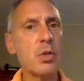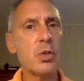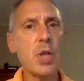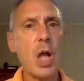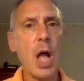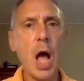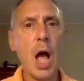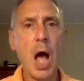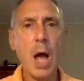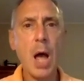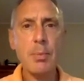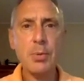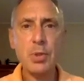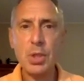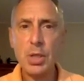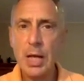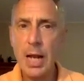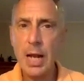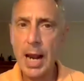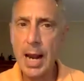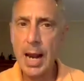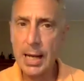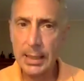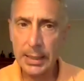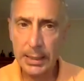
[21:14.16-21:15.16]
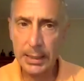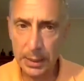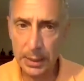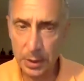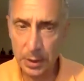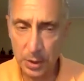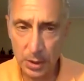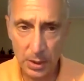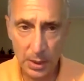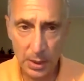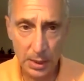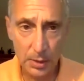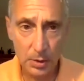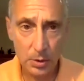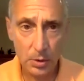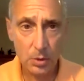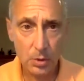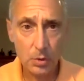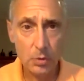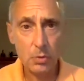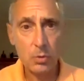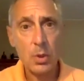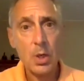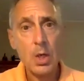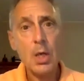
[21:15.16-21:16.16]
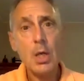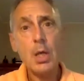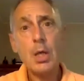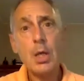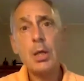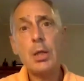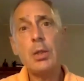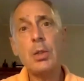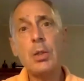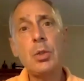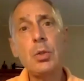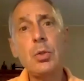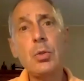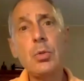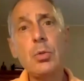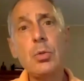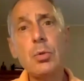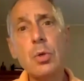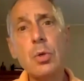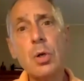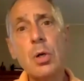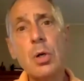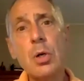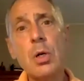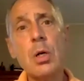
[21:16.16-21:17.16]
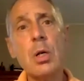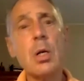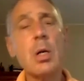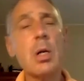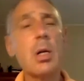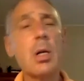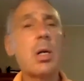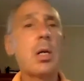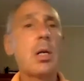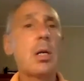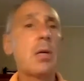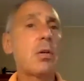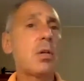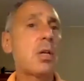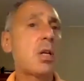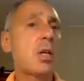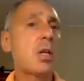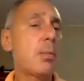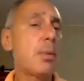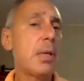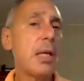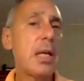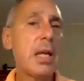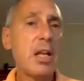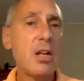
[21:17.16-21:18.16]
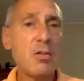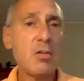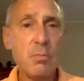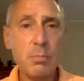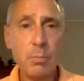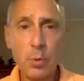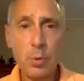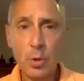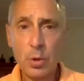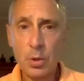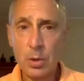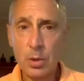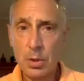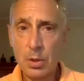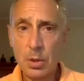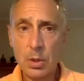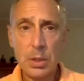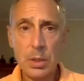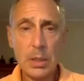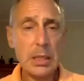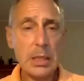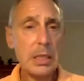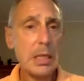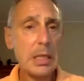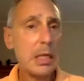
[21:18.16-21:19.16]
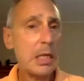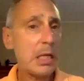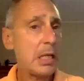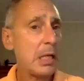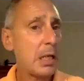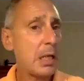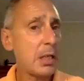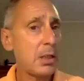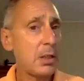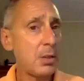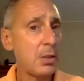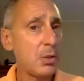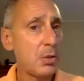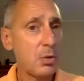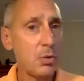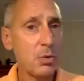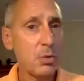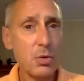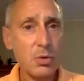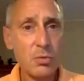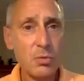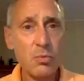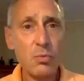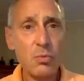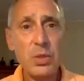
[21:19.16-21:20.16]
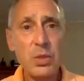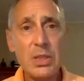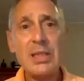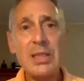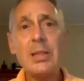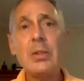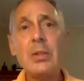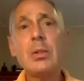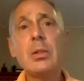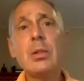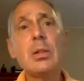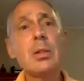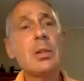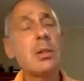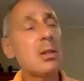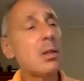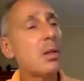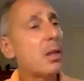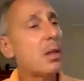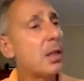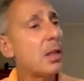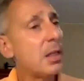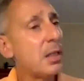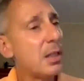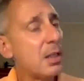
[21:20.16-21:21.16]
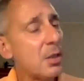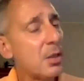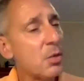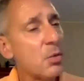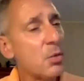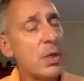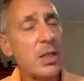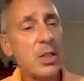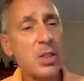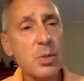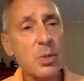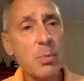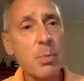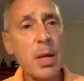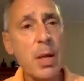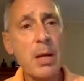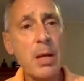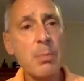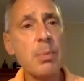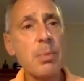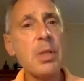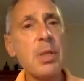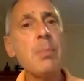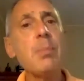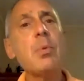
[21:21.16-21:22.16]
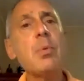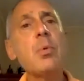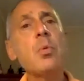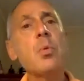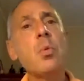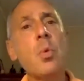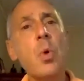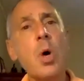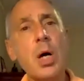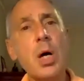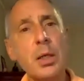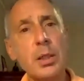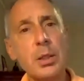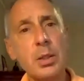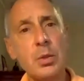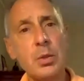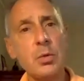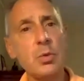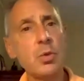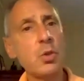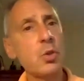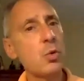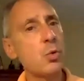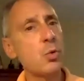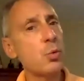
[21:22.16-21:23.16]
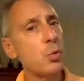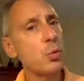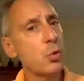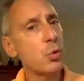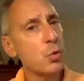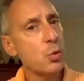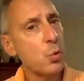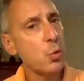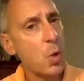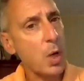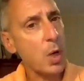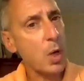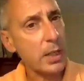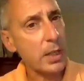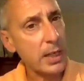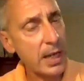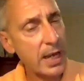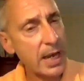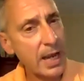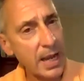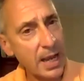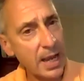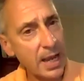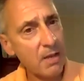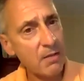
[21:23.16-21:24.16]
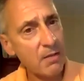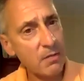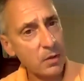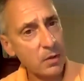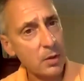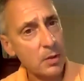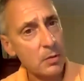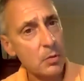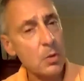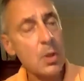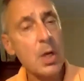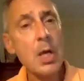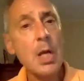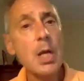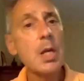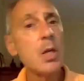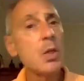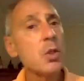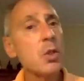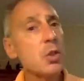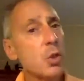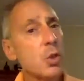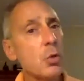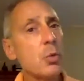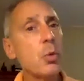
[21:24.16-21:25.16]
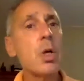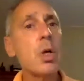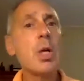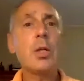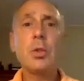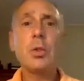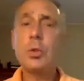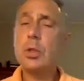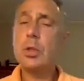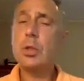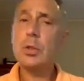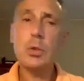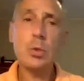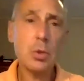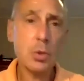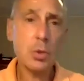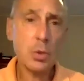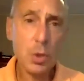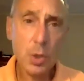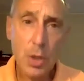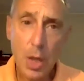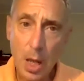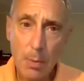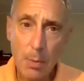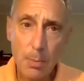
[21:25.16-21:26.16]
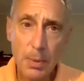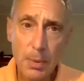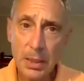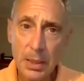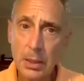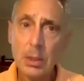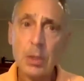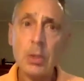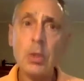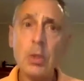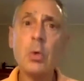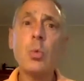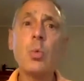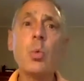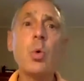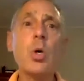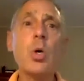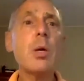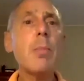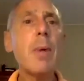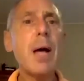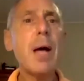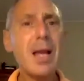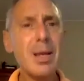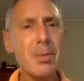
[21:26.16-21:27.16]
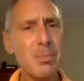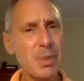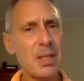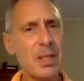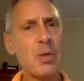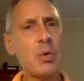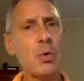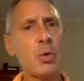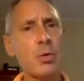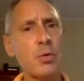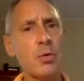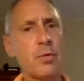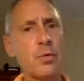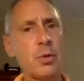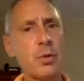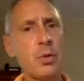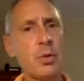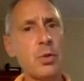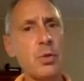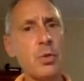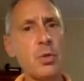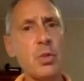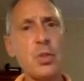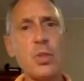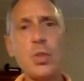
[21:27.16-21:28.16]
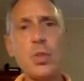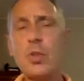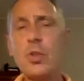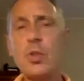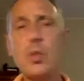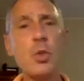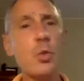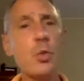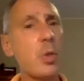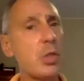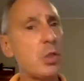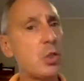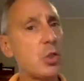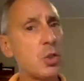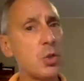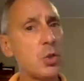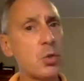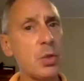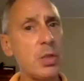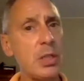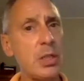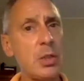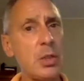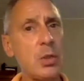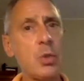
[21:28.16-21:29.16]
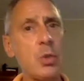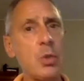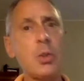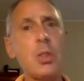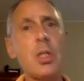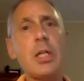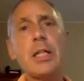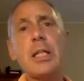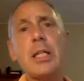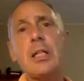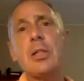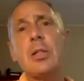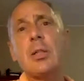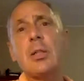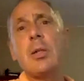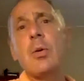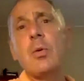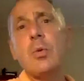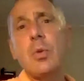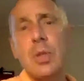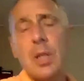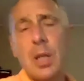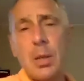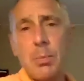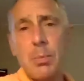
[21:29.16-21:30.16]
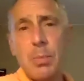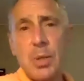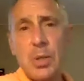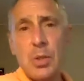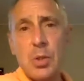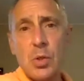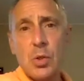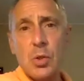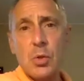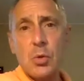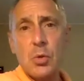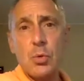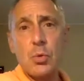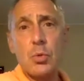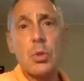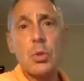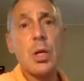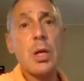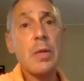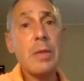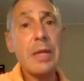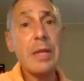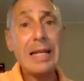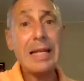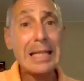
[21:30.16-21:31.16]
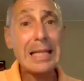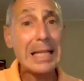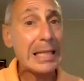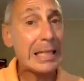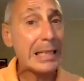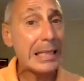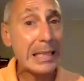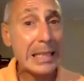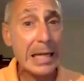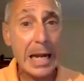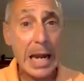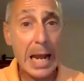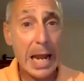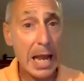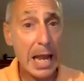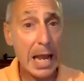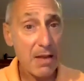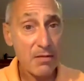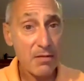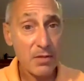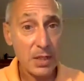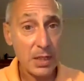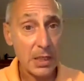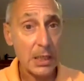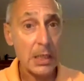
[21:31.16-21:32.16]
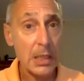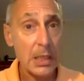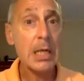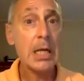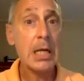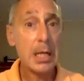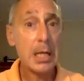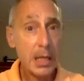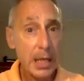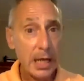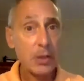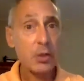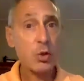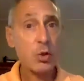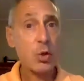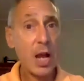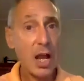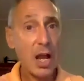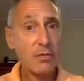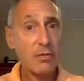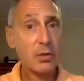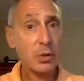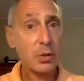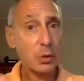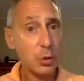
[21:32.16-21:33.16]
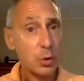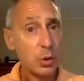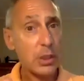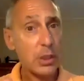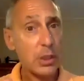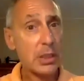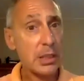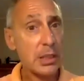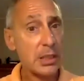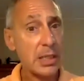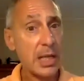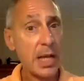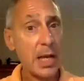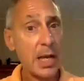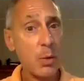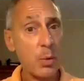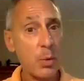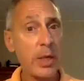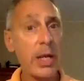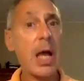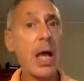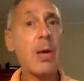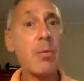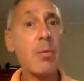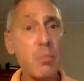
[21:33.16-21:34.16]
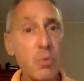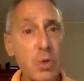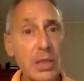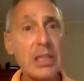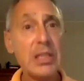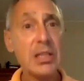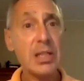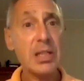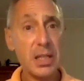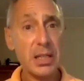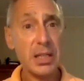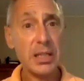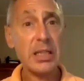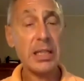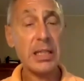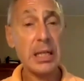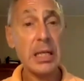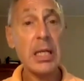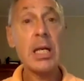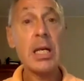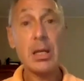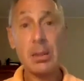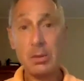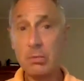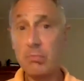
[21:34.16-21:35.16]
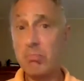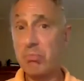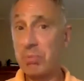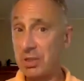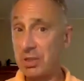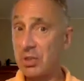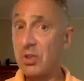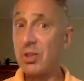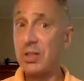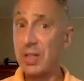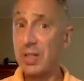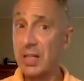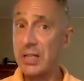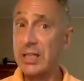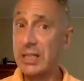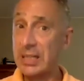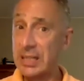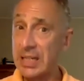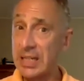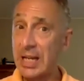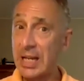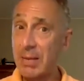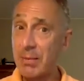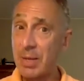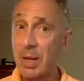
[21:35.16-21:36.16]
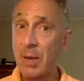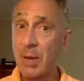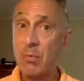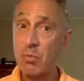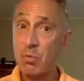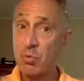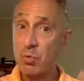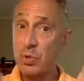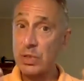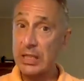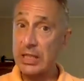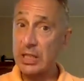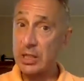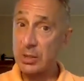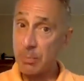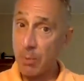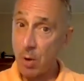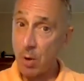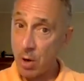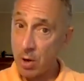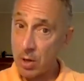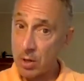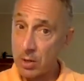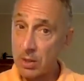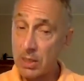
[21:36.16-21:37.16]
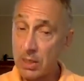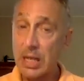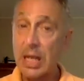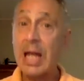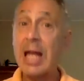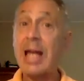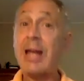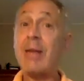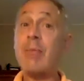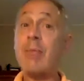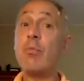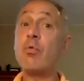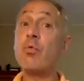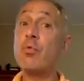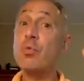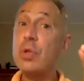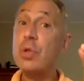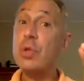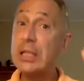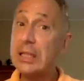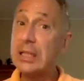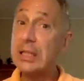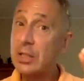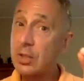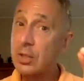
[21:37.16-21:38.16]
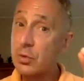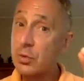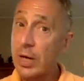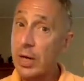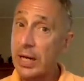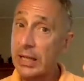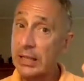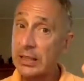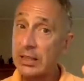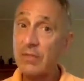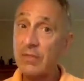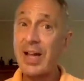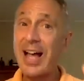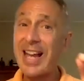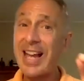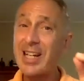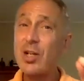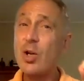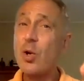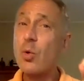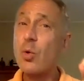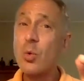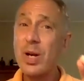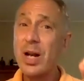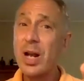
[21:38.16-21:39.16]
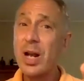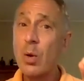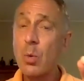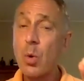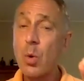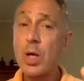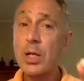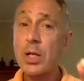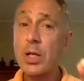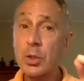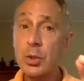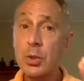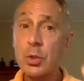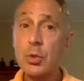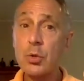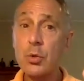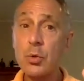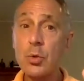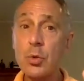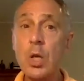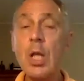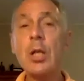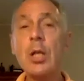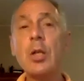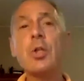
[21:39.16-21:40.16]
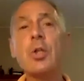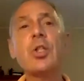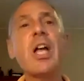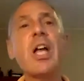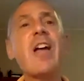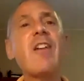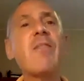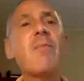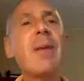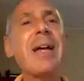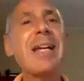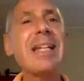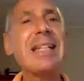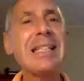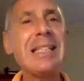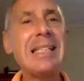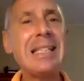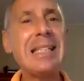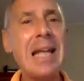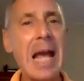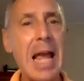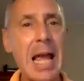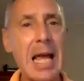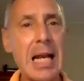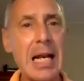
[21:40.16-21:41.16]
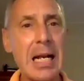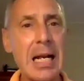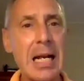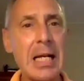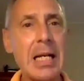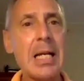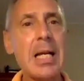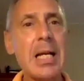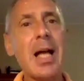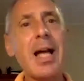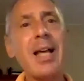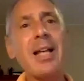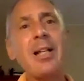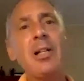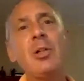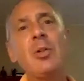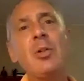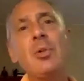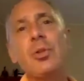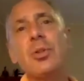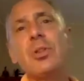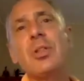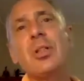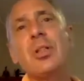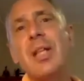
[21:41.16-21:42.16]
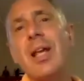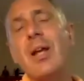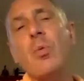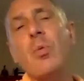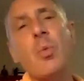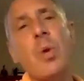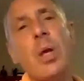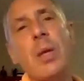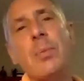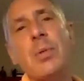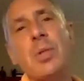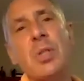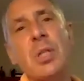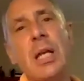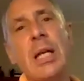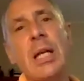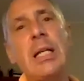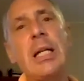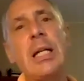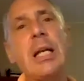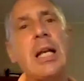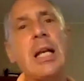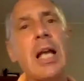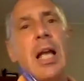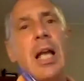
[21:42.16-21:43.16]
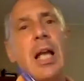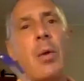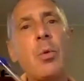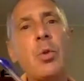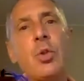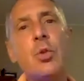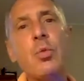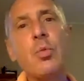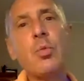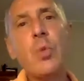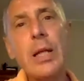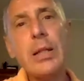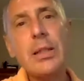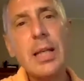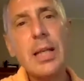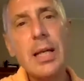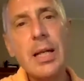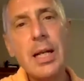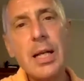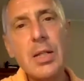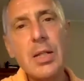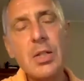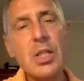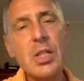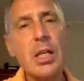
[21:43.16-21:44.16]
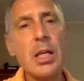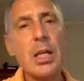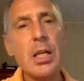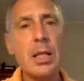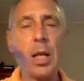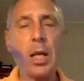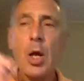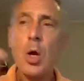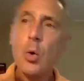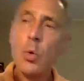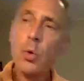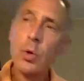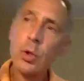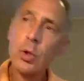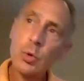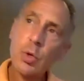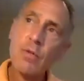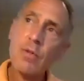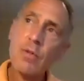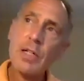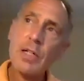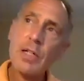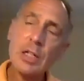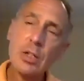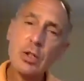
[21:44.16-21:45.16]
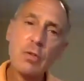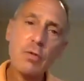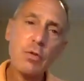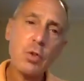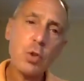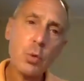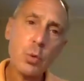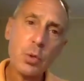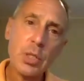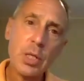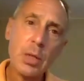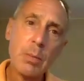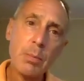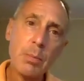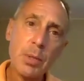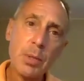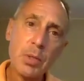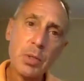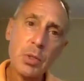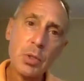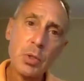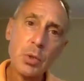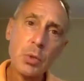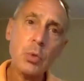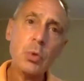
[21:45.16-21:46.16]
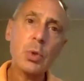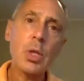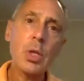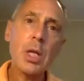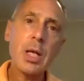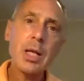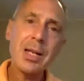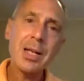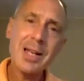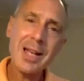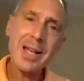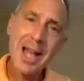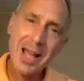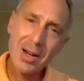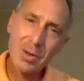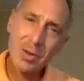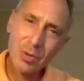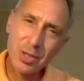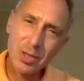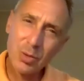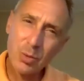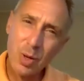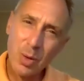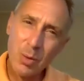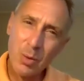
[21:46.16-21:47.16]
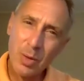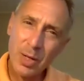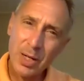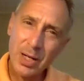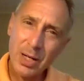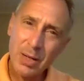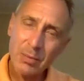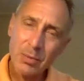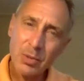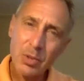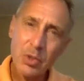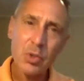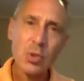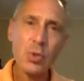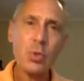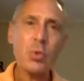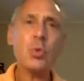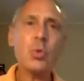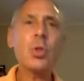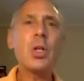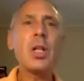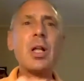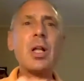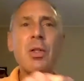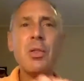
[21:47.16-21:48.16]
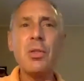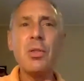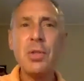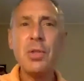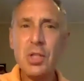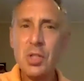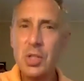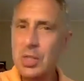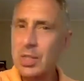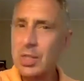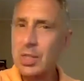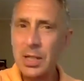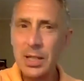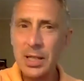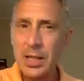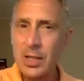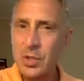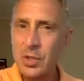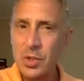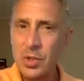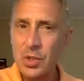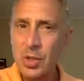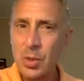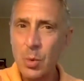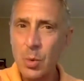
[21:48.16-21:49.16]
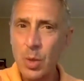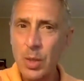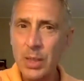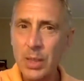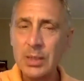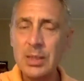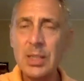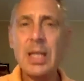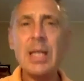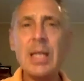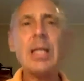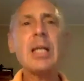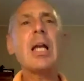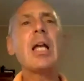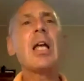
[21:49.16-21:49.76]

optionality to that too. You are coming out of Barnard, you're really in a great spot. People want you. Schools want to have you, so you can do your shopping. You know, what am I being offered too? This is a two-way street. You're lucky to go to that business school. They're lucky to have you. And you have to look at it that way. I'm really lucky, but you're lucky to get me. I'm really smart. I'm really directive. I know what I want to do because I have my data. I looked at that website, and when you write that essay or you have an interview with that business school, not only do I want to come to your school, these are the classes I want to take.